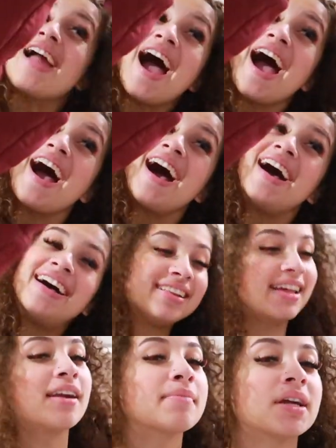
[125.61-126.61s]

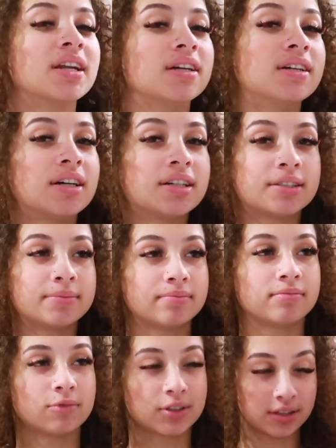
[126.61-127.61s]
I'm
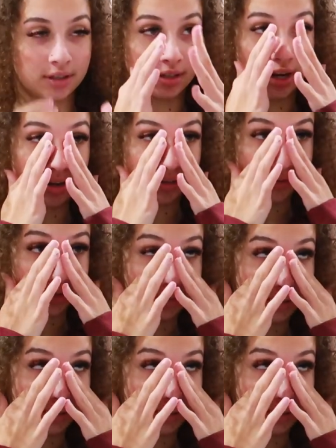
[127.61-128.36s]
gonna what's it called? I don't even know.